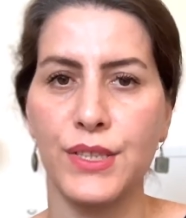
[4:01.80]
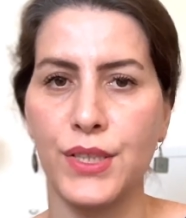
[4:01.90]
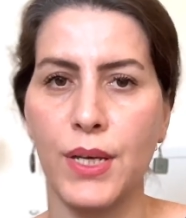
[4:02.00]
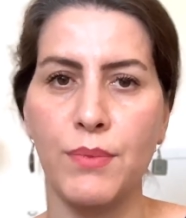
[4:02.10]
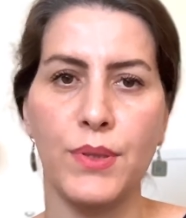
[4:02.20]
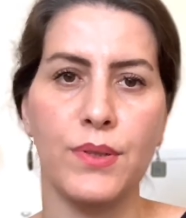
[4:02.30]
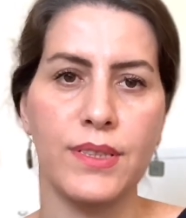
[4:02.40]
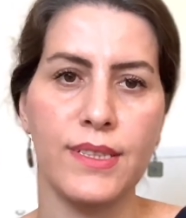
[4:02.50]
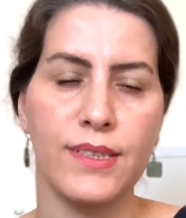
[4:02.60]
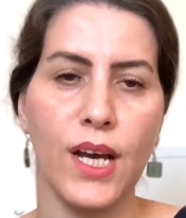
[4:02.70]
shape your
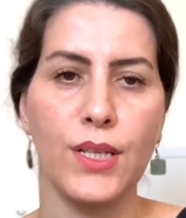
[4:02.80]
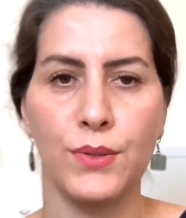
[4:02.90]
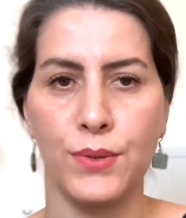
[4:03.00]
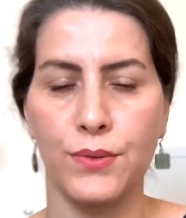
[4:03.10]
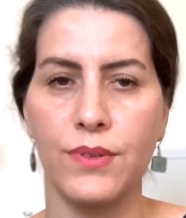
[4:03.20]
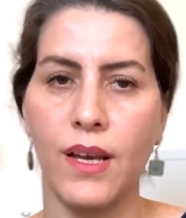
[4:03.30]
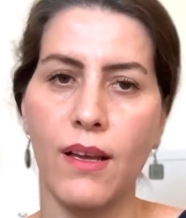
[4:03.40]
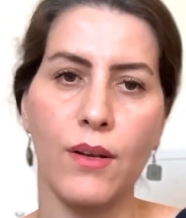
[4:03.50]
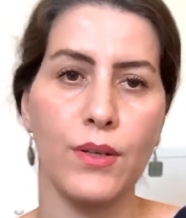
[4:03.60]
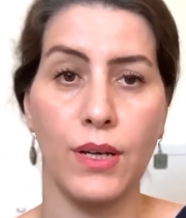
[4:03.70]
design through
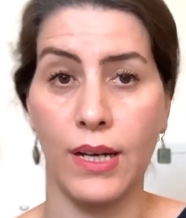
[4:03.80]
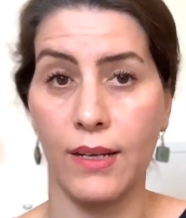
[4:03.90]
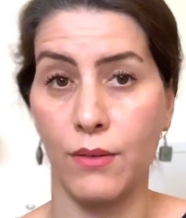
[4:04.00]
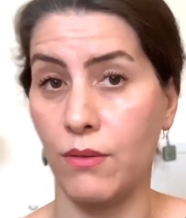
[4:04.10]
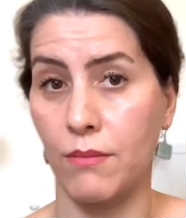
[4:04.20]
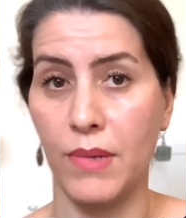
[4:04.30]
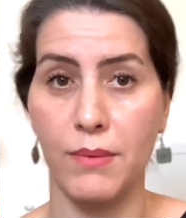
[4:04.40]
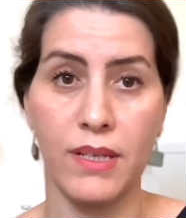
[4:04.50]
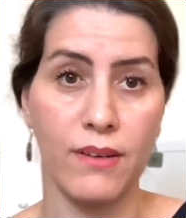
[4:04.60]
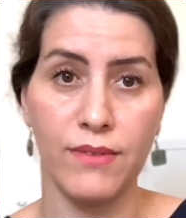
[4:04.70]
dialogue or
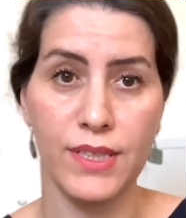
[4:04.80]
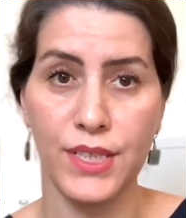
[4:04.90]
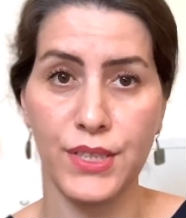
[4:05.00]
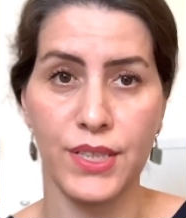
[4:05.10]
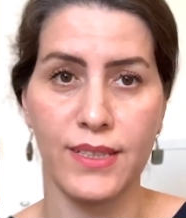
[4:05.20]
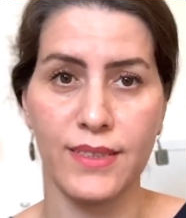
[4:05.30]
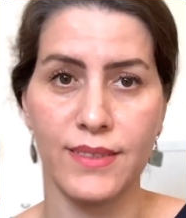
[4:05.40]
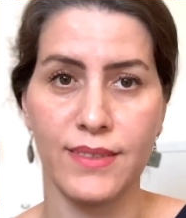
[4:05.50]
maybe conversation.